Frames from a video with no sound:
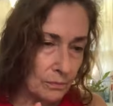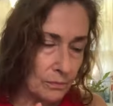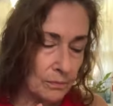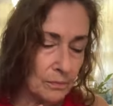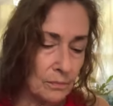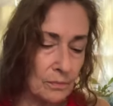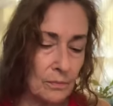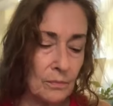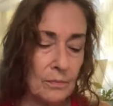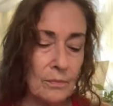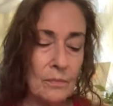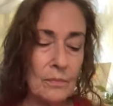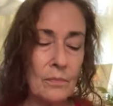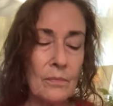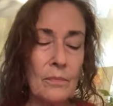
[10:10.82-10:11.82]

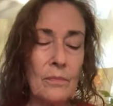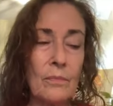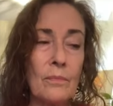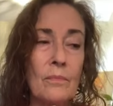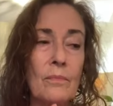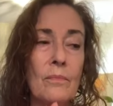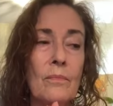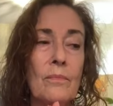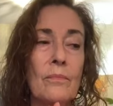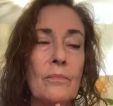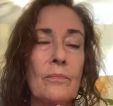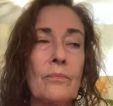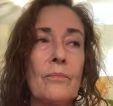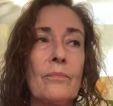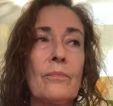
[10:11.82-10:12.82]

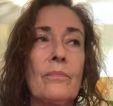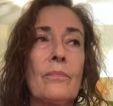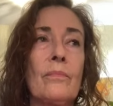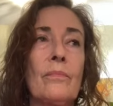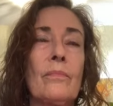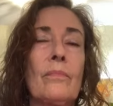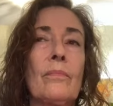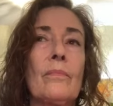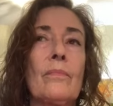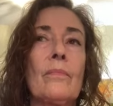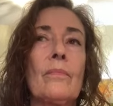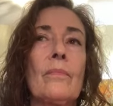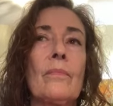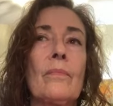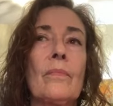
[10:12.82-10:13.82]

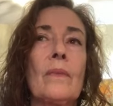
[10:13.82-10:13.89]
(no one is talking)